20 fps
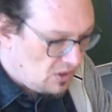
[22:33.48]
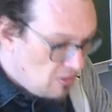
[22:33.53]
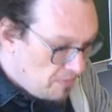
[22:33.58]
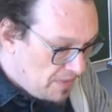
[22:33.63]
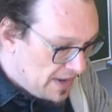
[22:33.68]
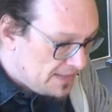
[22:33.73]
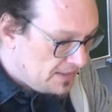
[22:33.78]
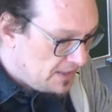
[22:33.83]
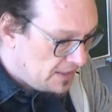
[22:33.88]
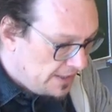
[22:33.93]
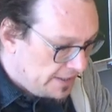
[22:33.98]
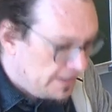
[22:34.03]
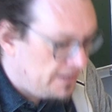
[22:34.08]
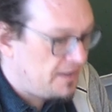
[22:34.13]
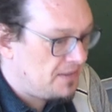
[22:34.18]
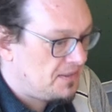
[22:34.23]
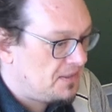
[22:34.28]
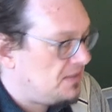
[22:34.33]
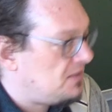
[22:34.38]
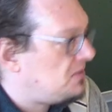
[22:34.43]
Basically,
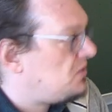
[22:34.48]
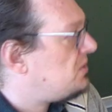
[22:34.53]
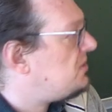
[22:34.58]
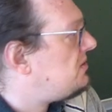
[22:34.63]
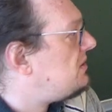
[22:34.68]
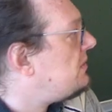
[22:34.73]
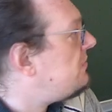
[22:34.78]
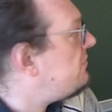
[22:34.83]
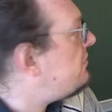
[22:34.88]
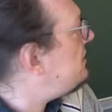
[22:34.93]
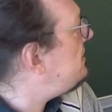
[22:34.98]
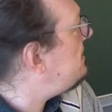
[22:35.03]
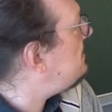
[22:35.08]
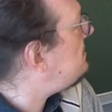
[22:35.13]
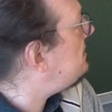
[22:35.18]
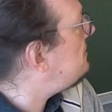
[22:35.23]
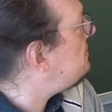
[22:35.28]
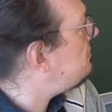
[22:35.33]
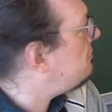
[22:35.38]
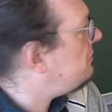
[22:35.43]
that's the system where they
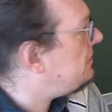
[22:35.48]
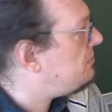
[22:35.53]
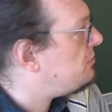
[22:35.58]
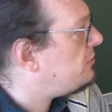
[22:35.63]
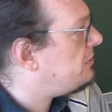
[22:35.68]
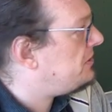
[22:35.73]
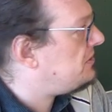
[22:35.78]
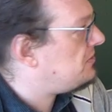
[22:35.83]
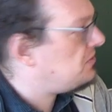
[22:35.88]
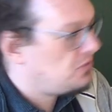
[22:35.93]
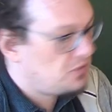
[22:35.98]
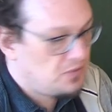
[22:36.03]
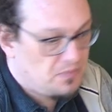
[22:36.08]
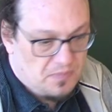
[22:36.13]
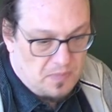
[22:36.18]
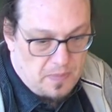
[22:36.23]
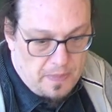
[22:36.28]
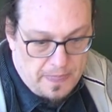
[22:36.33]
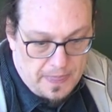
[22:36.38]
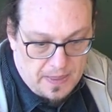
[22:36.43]
send the reports to.
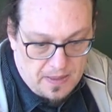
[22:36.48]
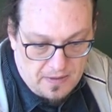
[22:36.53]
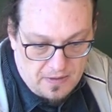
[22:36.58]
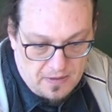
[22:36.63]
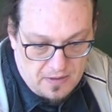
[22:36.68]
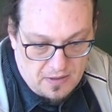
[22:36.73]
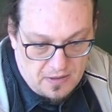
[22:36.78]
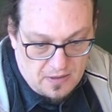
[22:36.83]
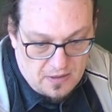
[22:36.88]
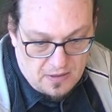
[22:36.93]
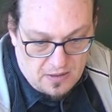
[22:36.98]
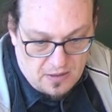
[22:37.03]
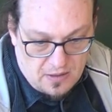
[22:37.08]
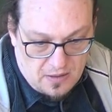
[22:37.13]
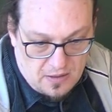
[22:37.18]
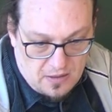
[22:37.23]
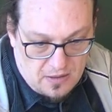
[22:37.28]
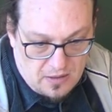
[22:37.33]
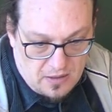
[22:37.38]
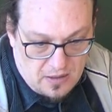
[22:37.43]

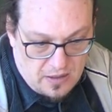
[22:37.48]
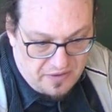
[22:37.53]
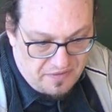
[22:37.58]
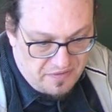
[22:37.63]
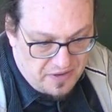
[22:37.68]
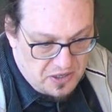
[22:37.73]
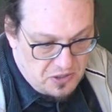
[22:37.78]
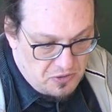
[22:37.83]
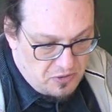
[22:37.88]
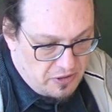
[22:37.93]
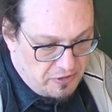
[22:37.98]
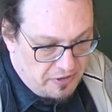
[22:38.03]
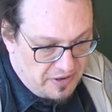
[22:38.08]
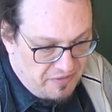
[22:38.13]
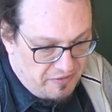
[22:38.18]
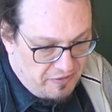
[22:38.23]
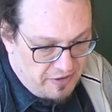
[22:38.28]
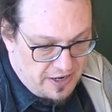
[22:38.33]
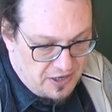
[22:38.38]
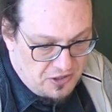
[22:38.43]
If I do a
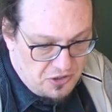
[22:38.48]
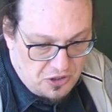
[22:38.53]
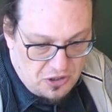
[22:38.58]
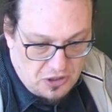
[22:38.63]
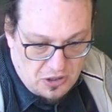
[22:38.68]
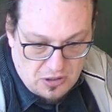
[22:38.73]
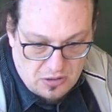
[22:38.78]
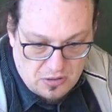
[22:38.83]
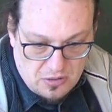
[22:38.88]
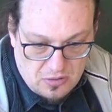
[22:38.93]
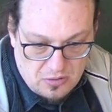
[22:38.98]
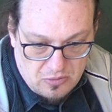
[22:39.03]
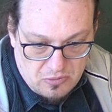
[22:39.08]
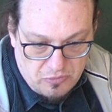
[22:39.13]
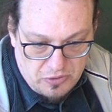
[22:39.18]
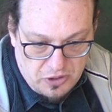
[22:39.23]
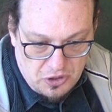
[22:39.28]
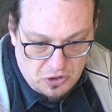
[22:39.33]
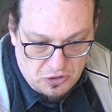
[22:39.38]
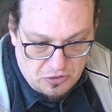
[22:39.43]
refresh,
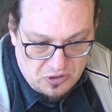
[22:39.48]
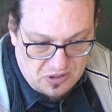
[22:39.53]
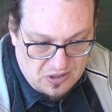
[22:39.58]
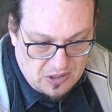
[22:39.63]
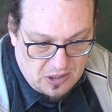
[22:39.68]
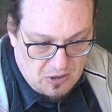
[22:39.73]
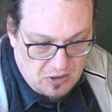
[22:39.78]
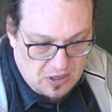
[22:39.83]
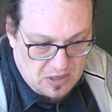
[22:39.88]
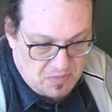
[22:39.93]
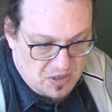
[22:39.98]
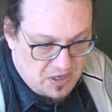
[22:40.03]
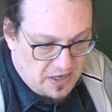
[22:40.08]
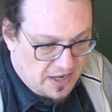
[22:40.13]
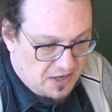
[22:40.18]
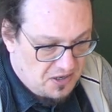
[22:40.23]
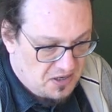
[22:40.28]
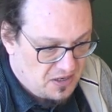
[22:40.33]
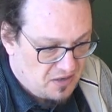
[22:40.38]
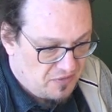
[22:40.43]
we should slowly be
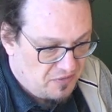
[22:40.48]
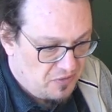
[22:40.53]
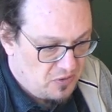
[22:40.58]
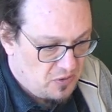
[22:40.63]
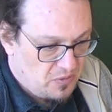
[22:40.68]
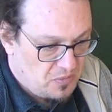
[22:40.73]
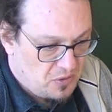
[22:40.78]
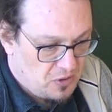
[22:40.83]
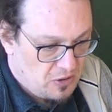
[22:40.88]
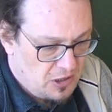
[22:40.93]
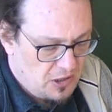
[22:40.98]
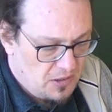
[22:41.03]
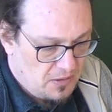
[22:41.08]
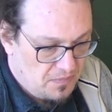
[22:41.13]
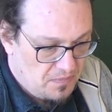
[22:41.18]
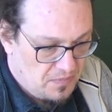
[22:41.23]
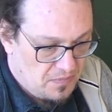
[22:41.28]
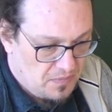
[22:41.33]
getting a few more.